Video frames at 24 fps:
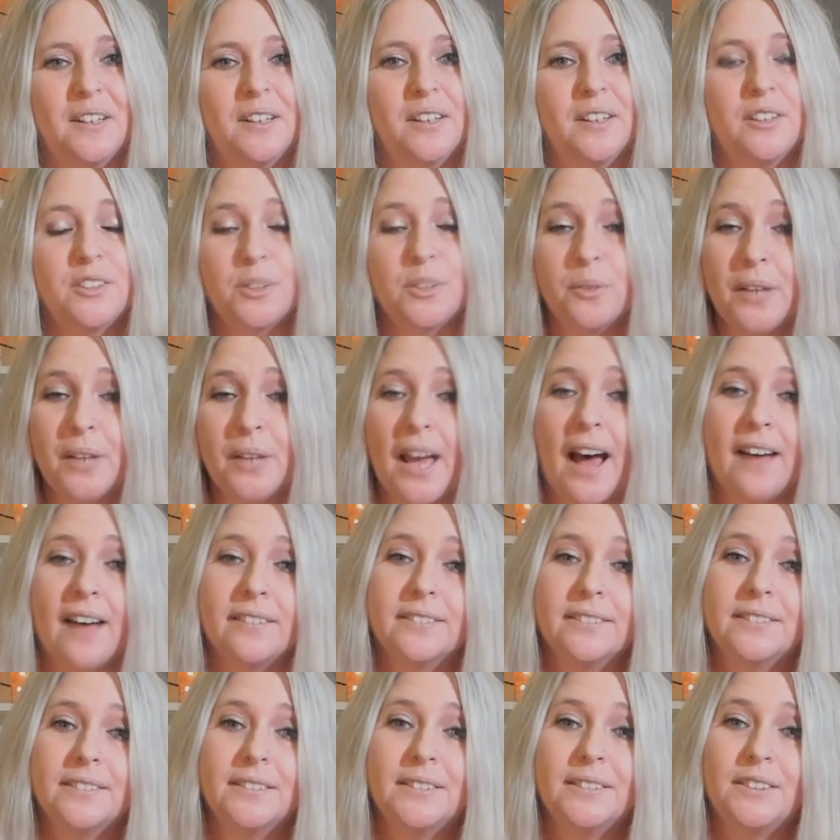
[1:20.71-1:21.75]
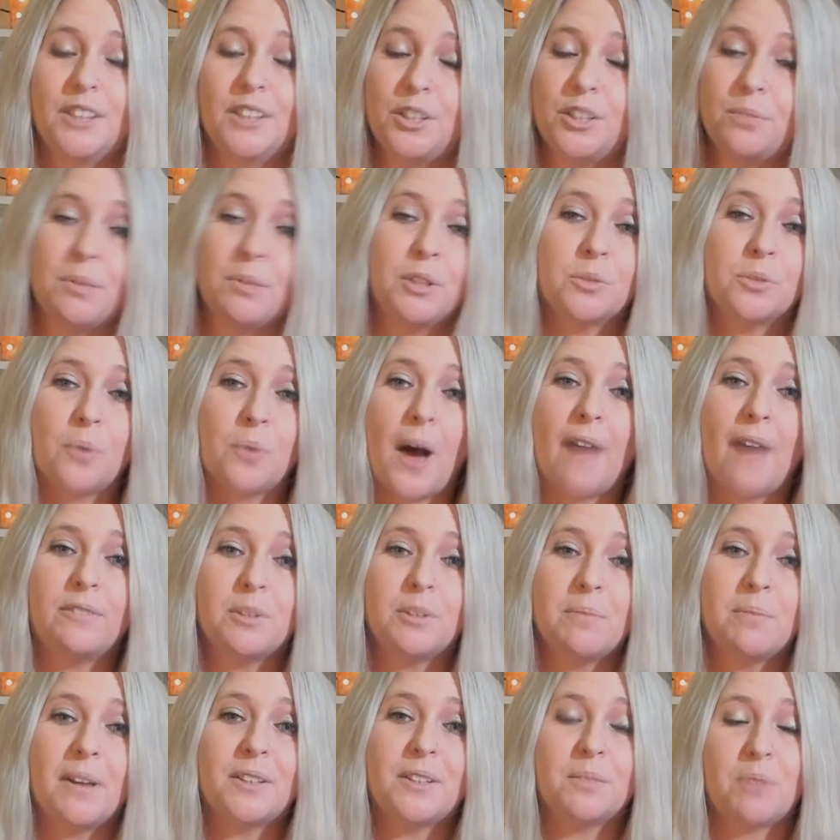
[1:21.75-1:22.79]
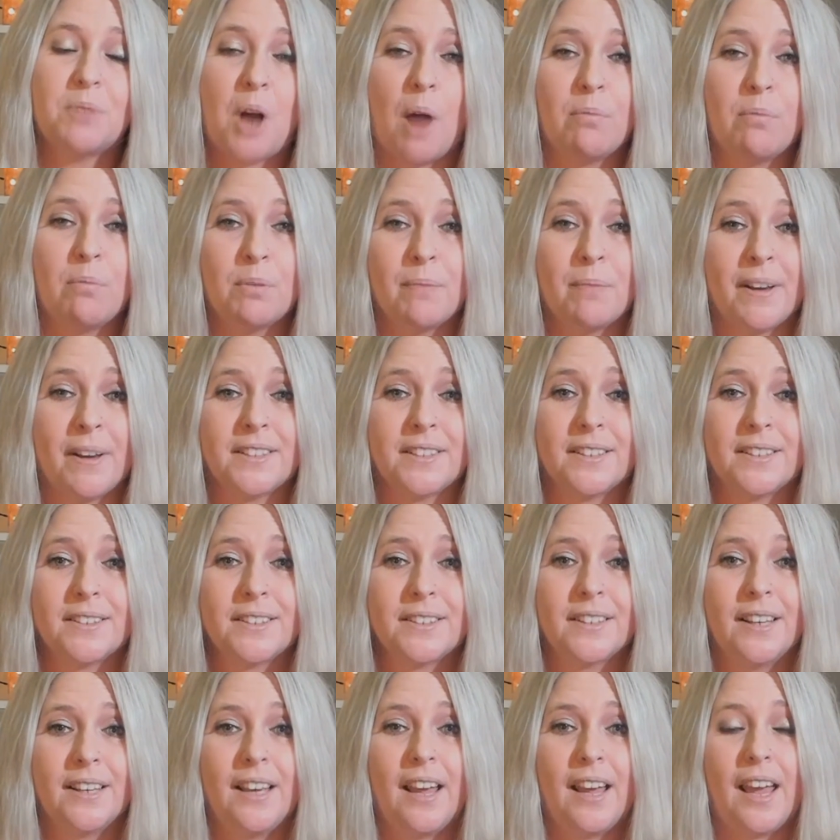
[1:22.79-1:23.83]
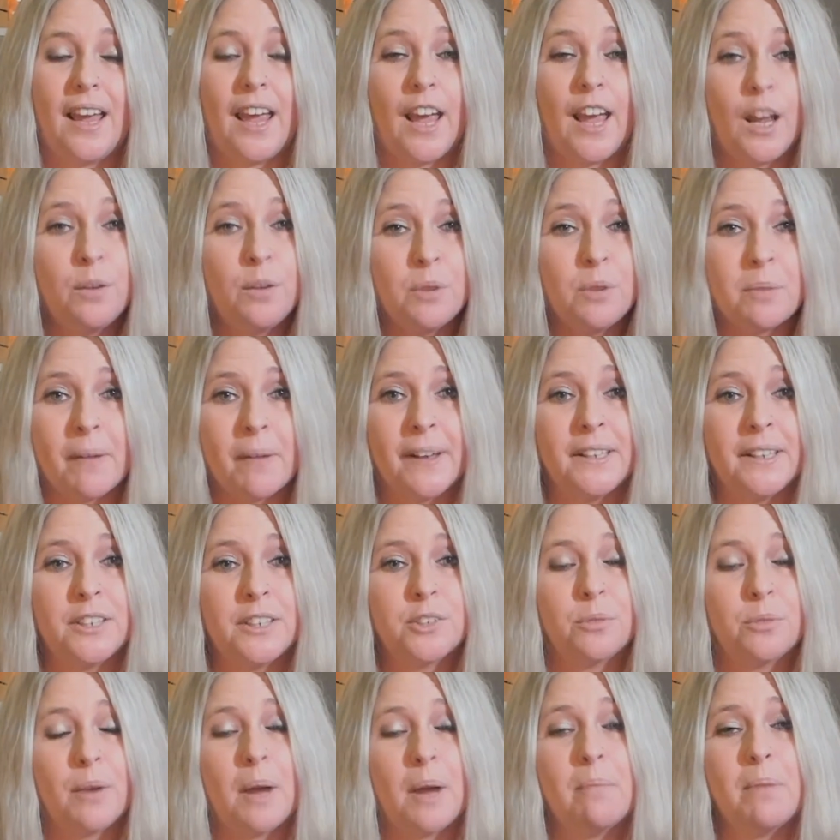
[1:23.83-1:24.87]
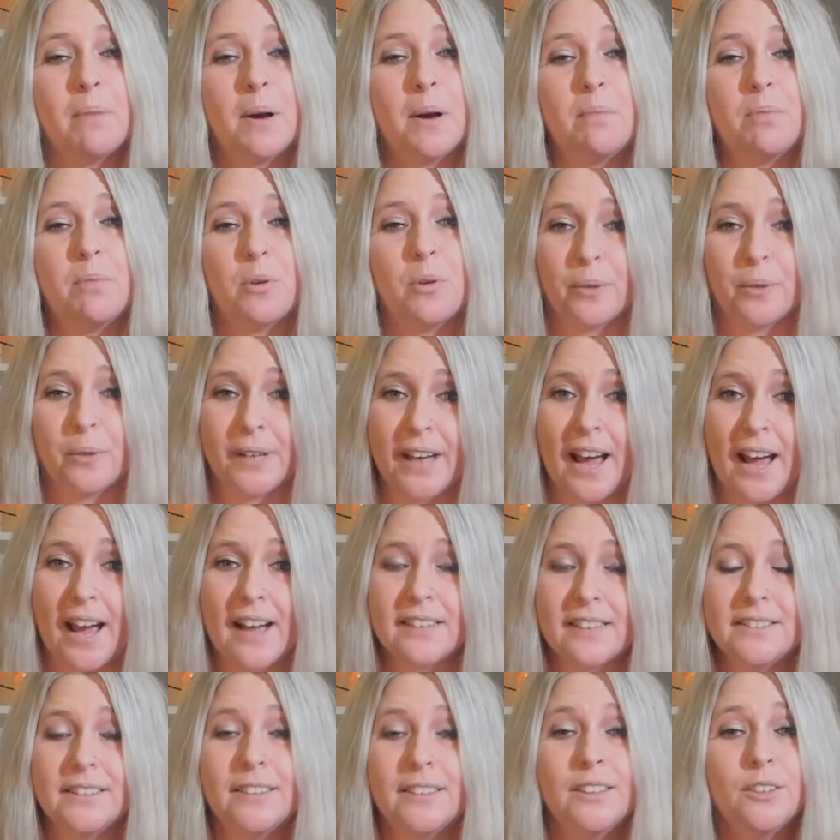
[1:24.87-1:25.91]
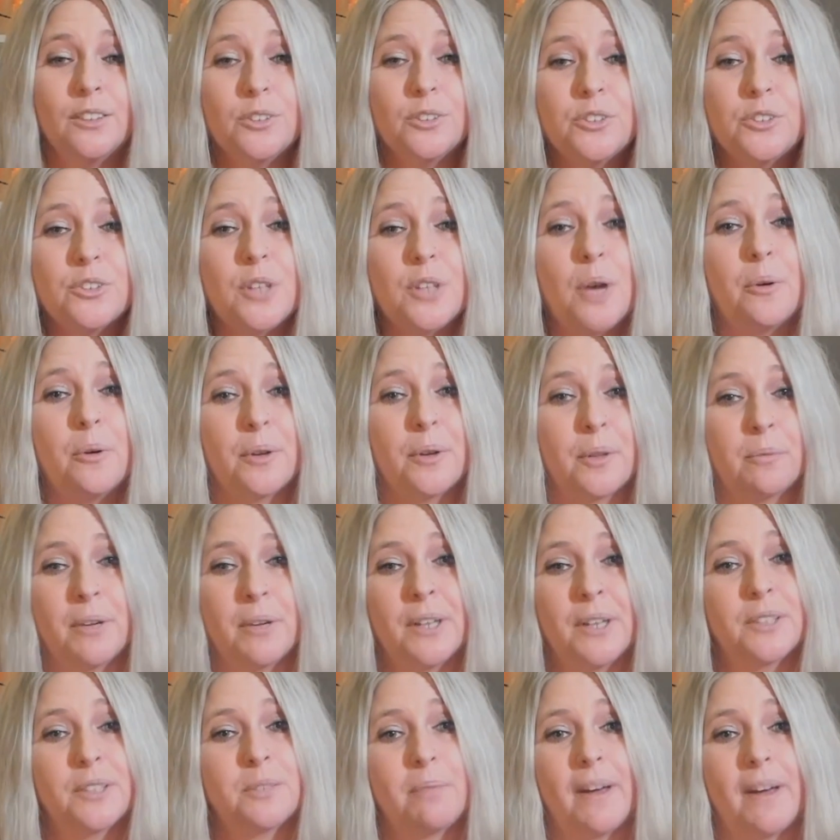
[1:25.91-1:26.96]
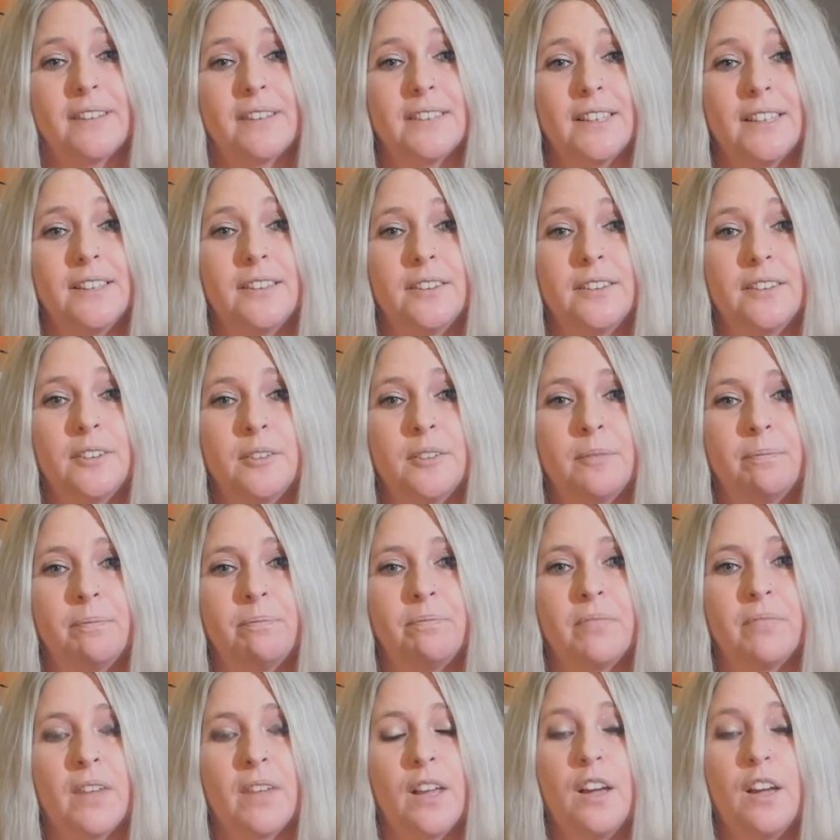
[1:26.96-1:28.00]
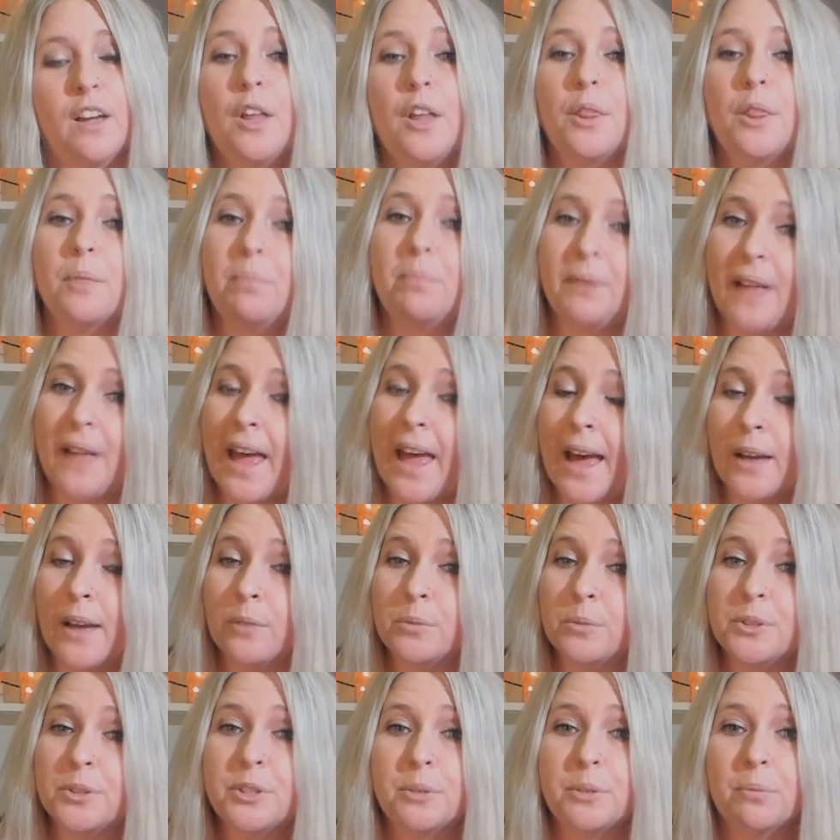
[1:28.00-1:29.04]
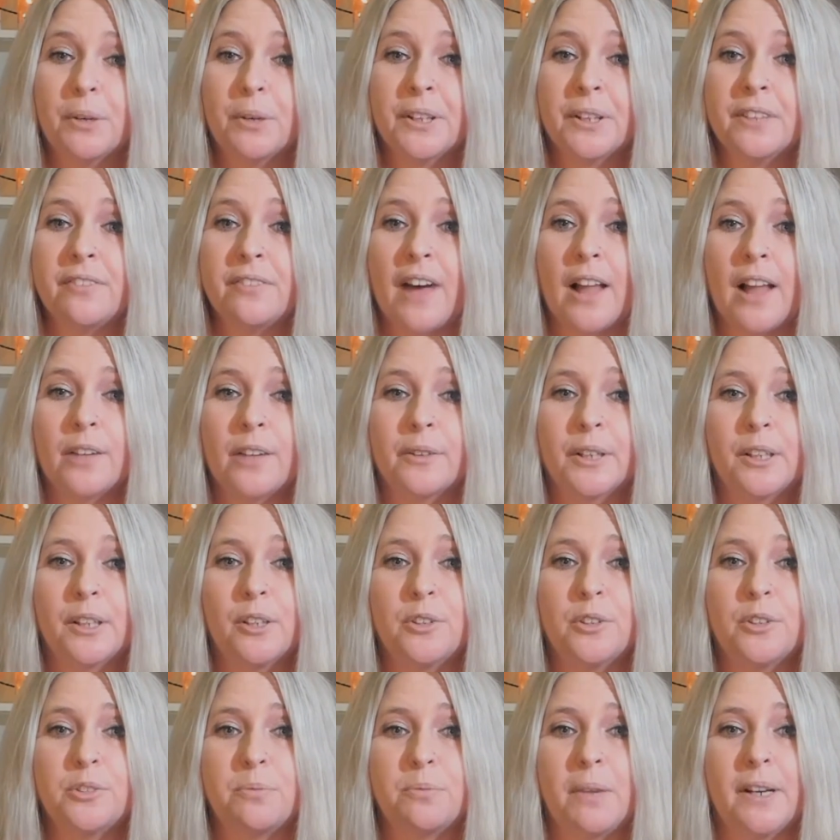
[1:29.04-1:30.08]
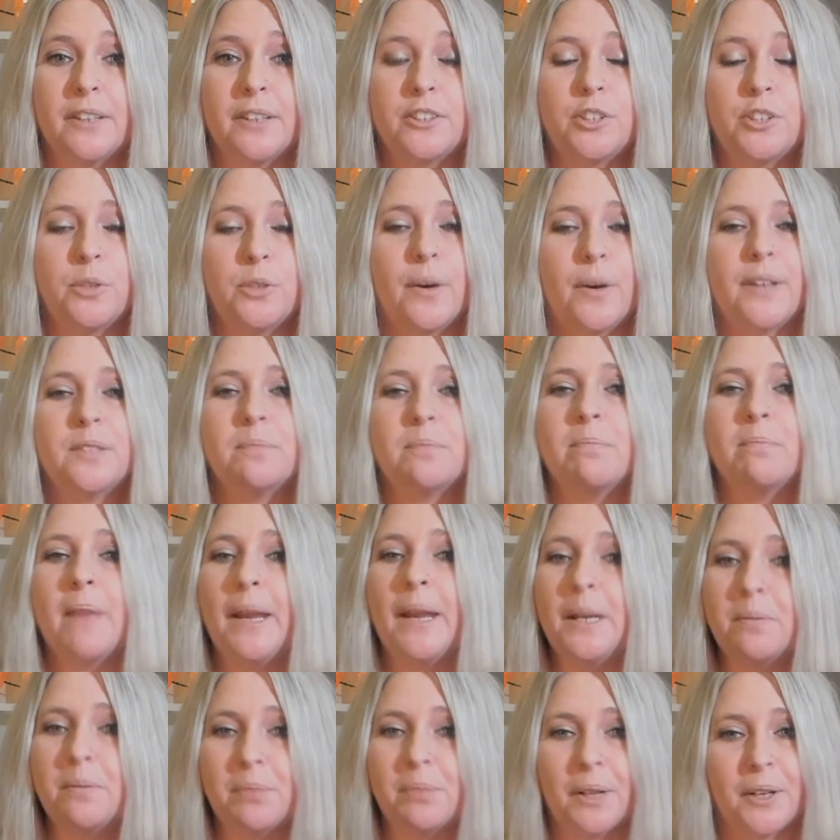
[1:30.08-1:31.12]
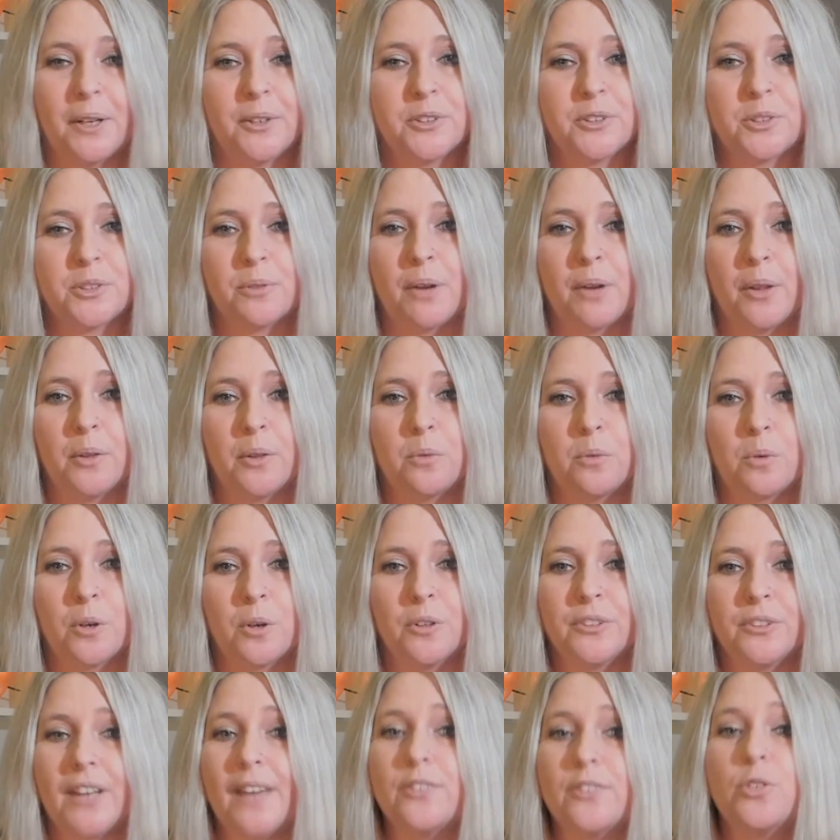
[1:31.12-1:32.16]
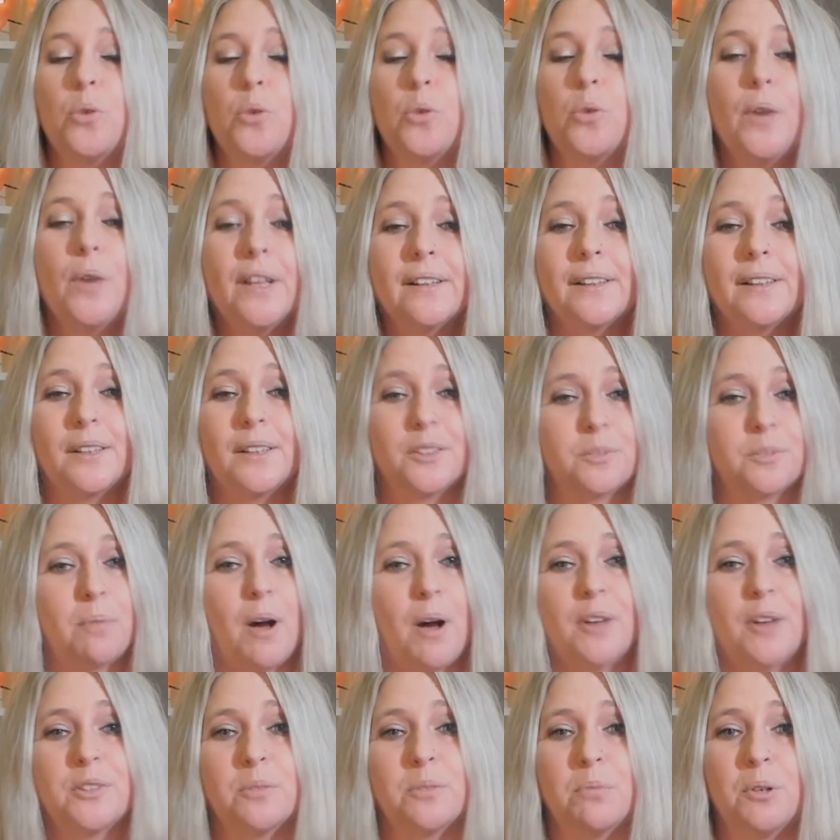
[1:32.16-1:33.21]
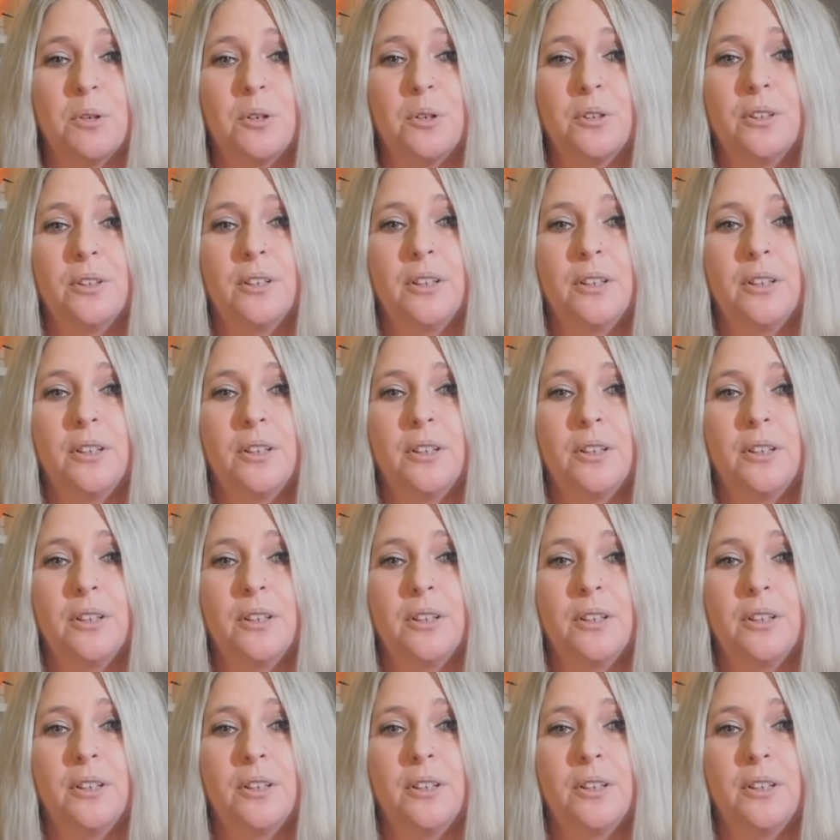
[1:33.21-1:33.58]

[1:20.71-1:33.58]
So yeah, this means we'll have to make some compromises, and we might need to ramp up or react a little slower than we expected. The plan was to bring the Valorant closed beta to as many players around the world as quickly as possible.